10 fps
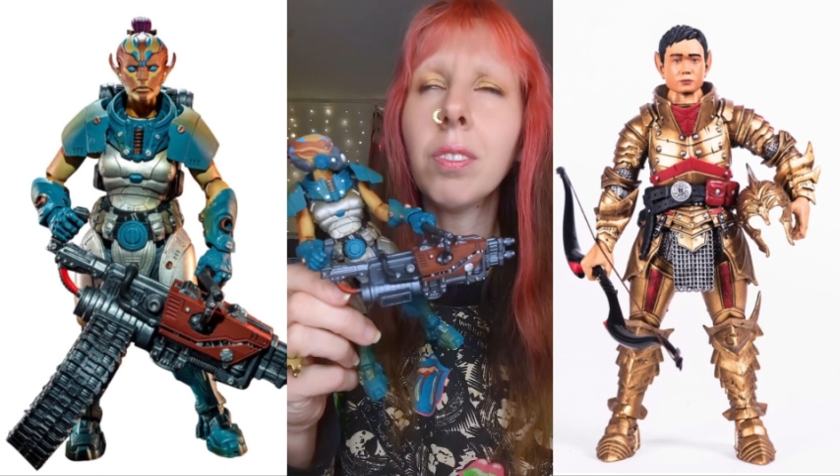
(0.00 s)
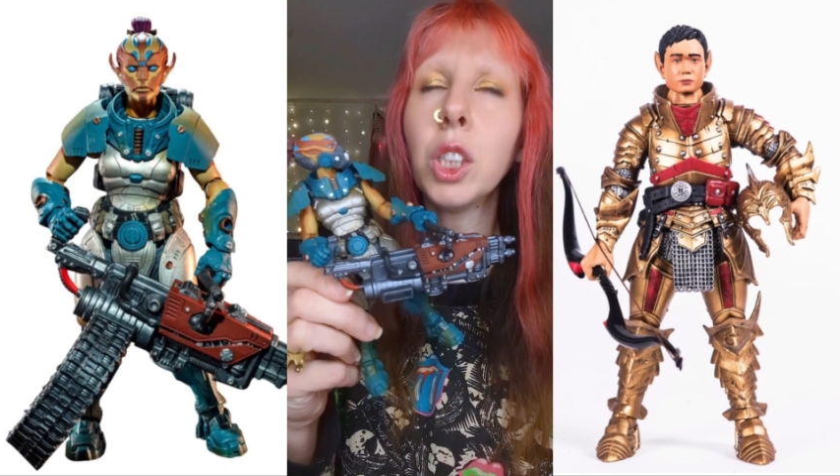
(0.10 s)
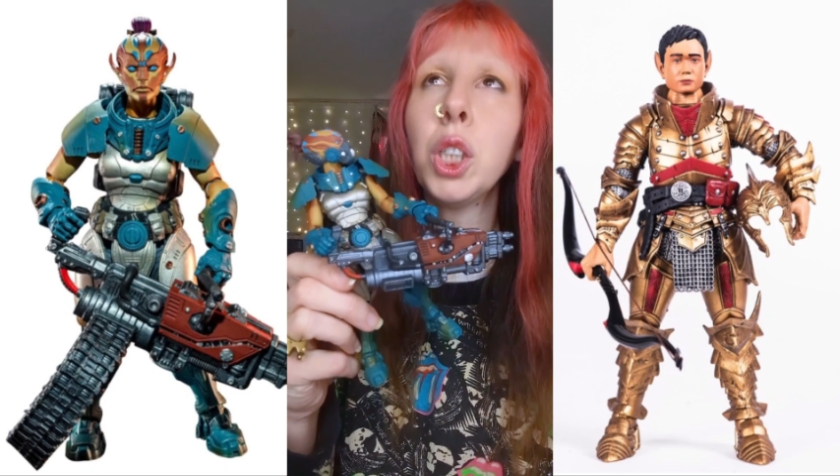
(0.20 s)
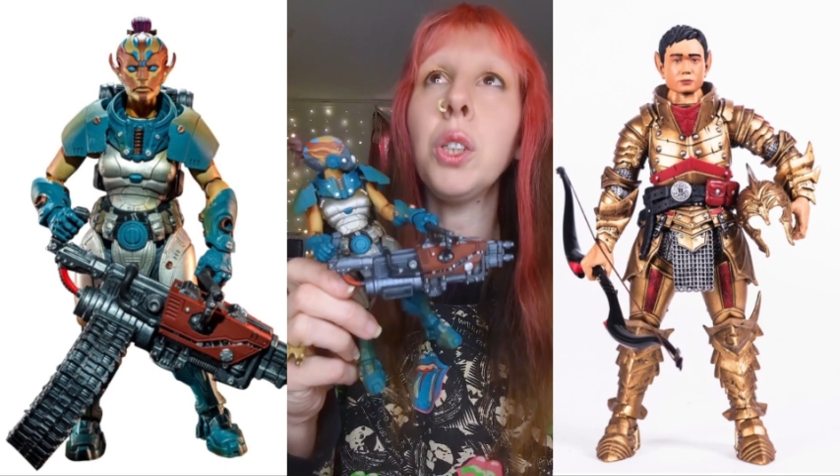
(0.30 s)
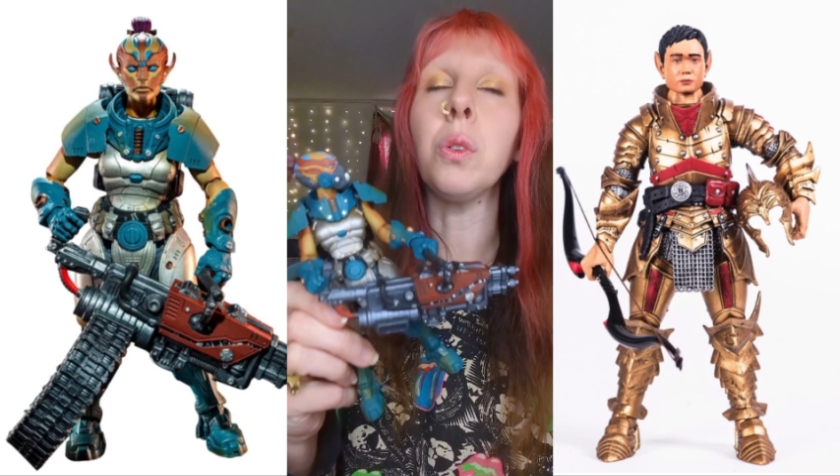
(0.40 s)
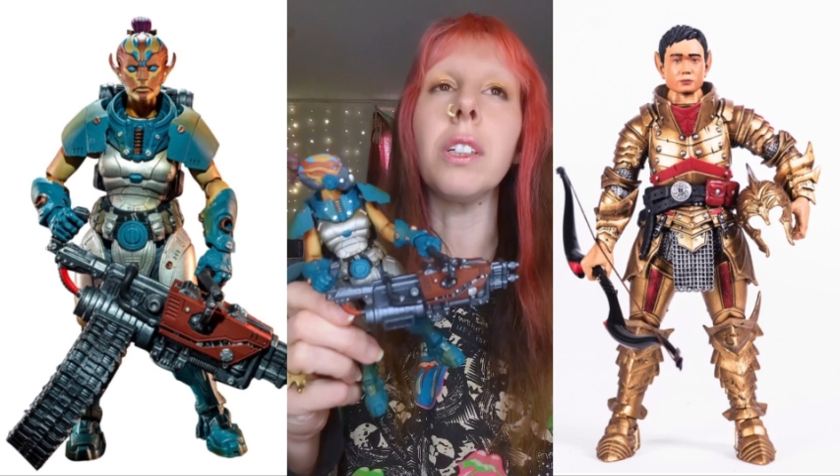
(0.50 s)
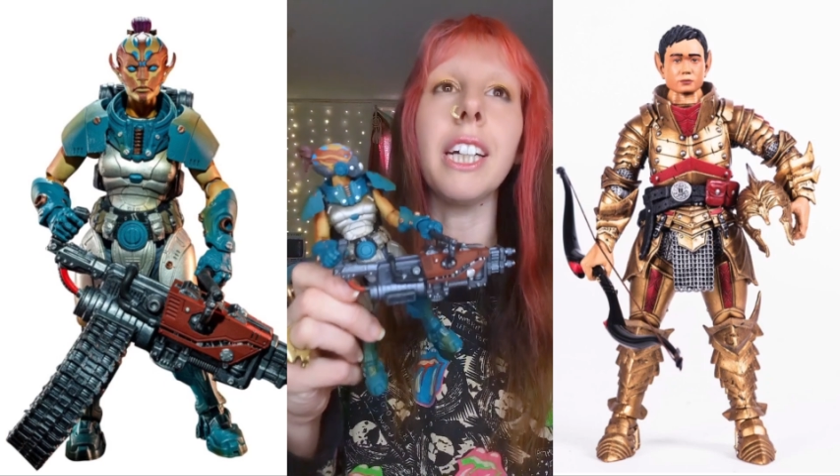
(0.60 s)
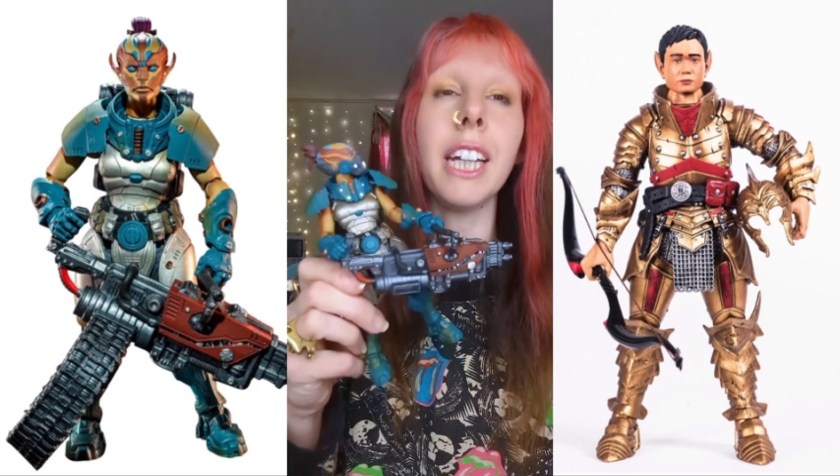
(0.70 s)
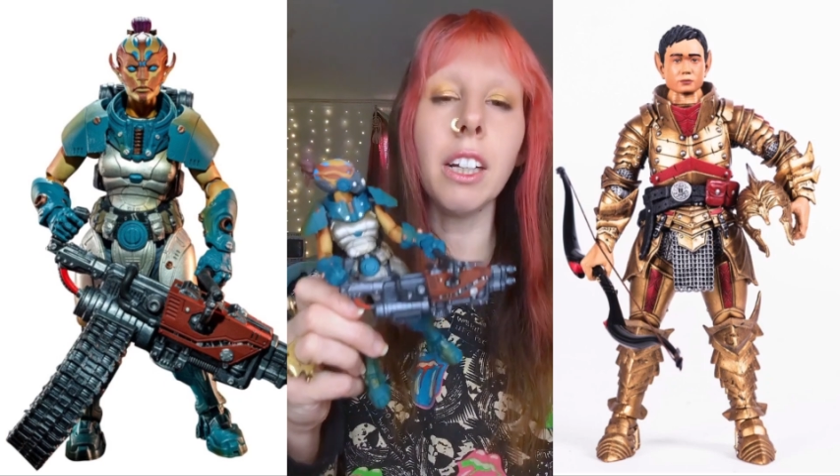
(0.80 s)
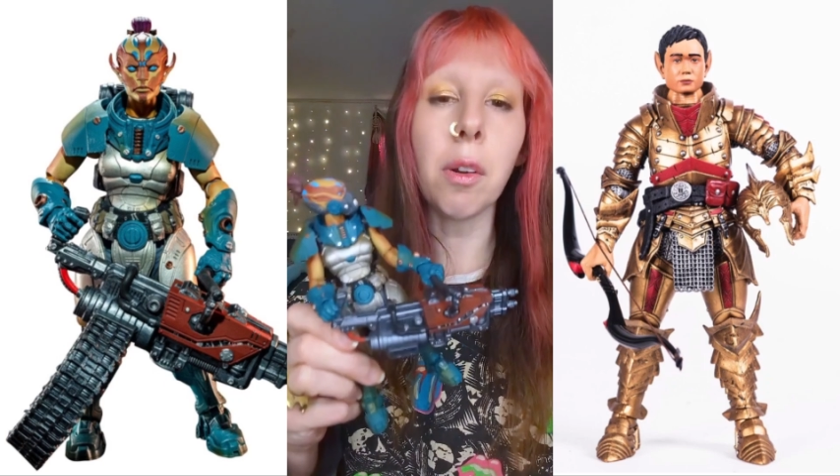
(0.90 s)
Shoot,
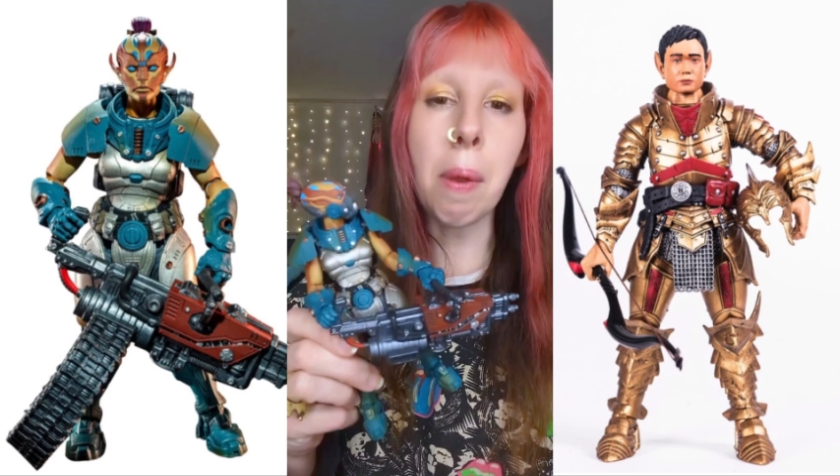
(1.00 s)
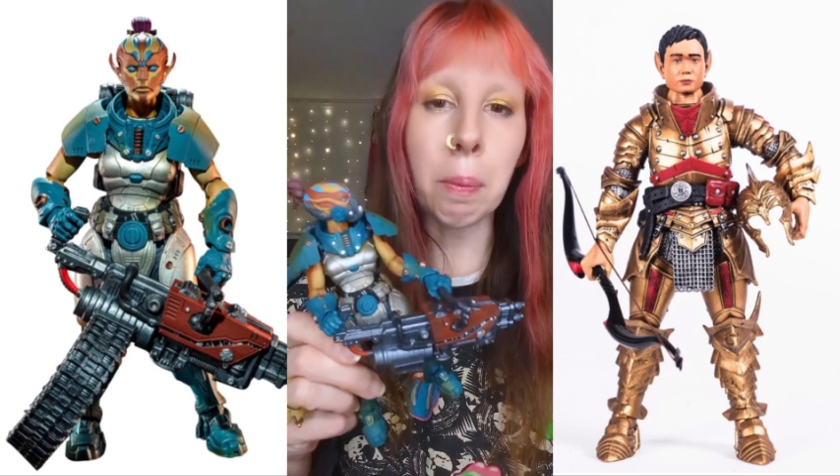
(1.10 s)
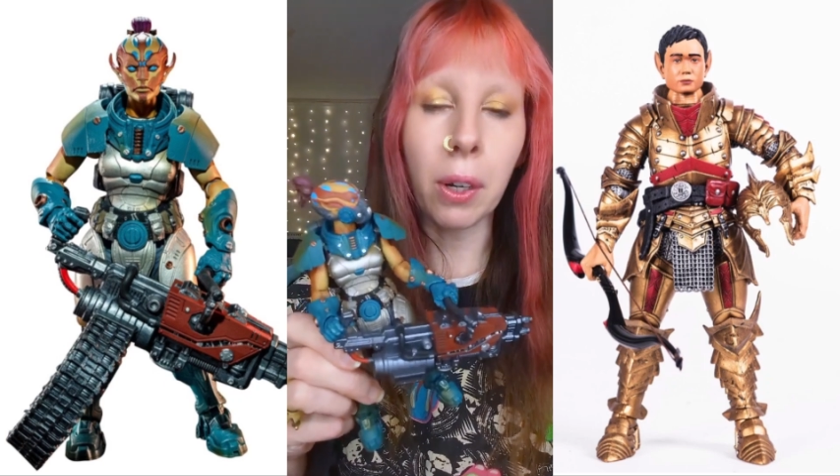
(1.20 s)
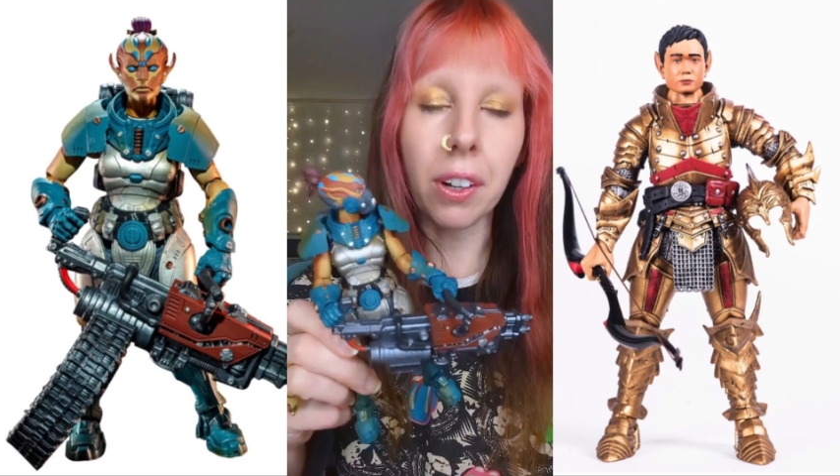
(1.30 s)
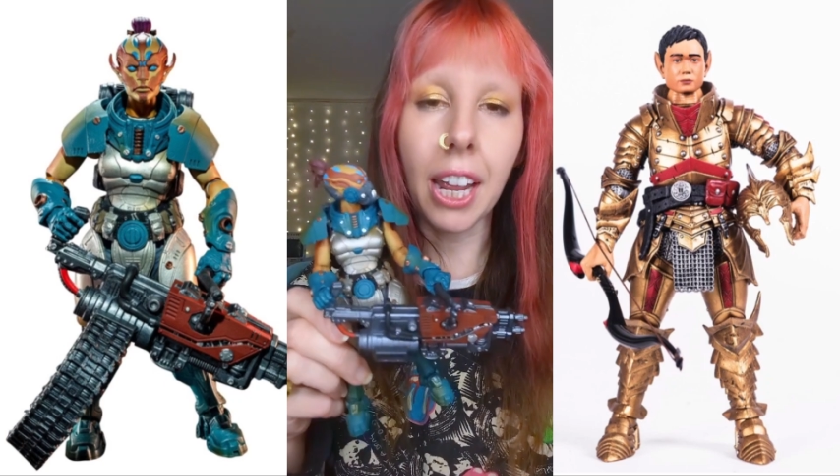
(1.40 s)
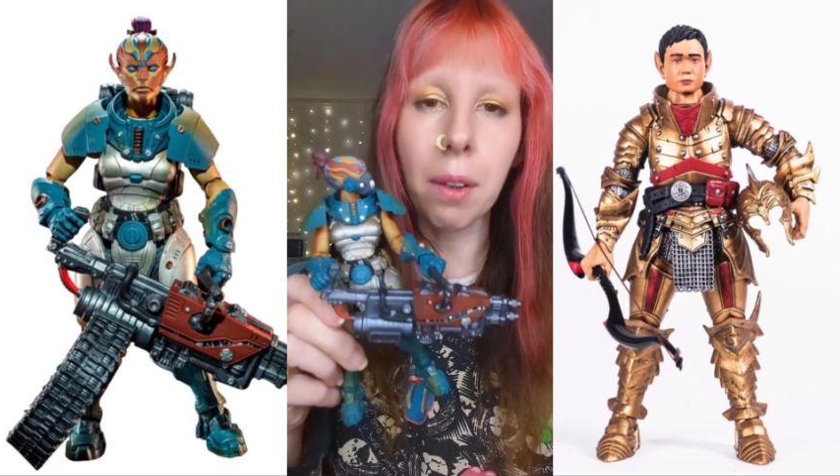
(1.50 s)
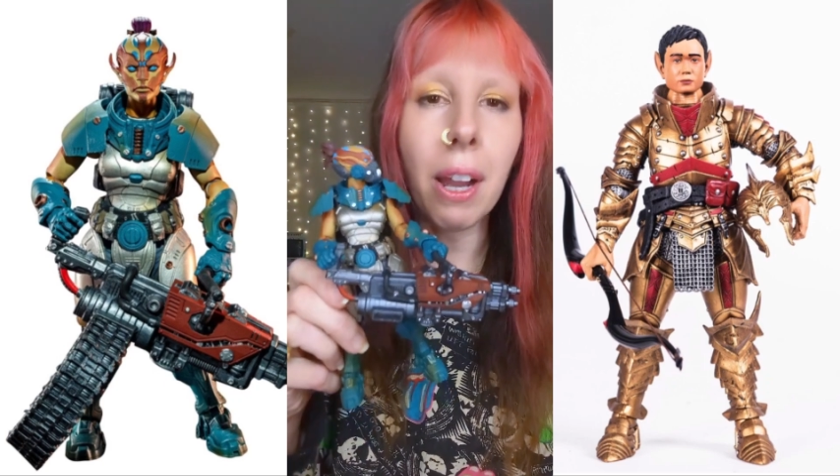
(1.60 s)
I can't remember her name.